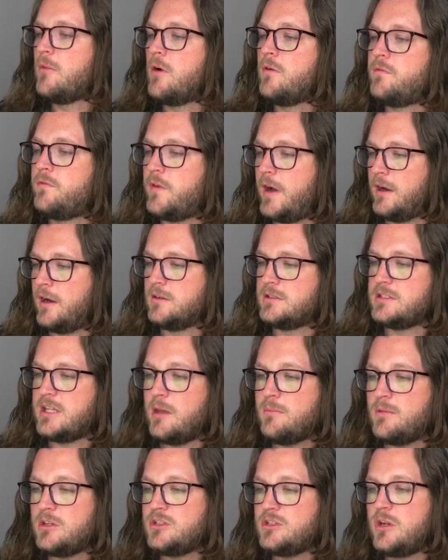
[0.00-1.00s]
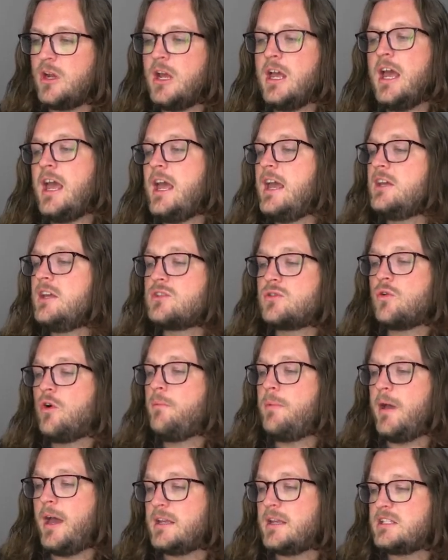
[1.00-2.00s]
fire damage. His core
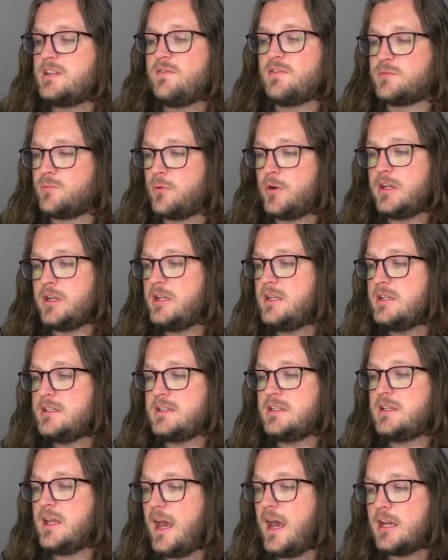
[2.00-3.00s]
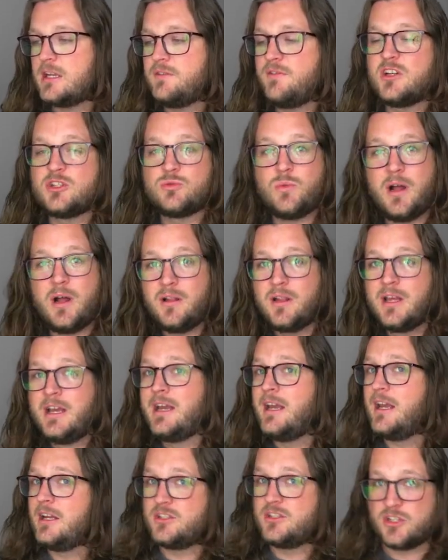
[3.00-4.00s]
passive is pretty easy to activate as well.
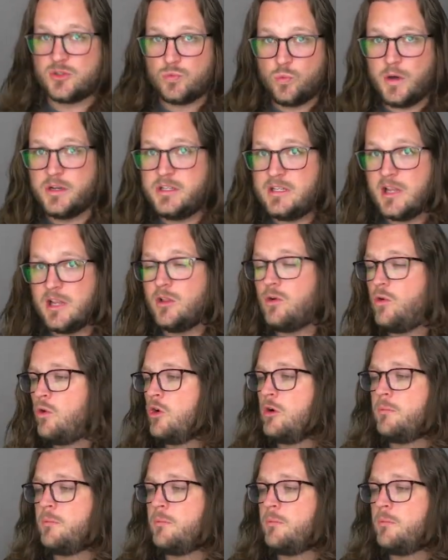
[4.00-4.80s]
It's just 1 yellow orb